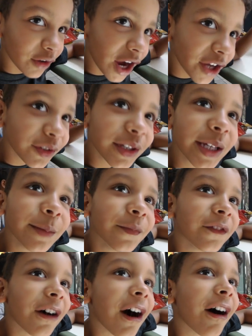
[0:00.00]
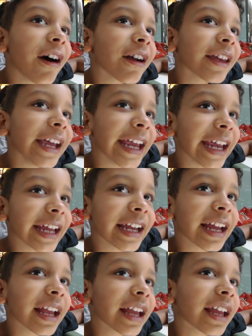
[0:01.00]
Why do you keep vlogging?
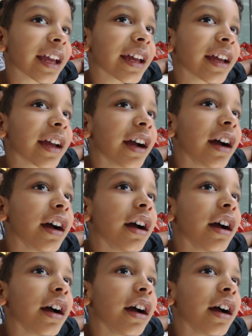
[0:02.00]
It's his job.